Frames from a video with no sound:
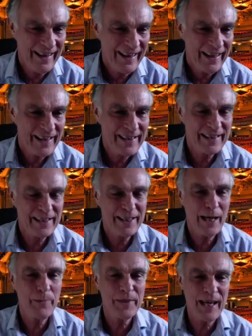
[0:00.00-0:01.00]
it
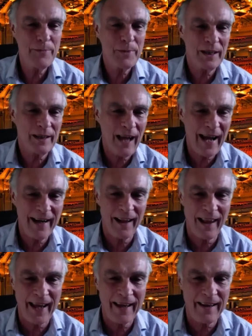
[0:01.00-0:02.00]
seems kind of like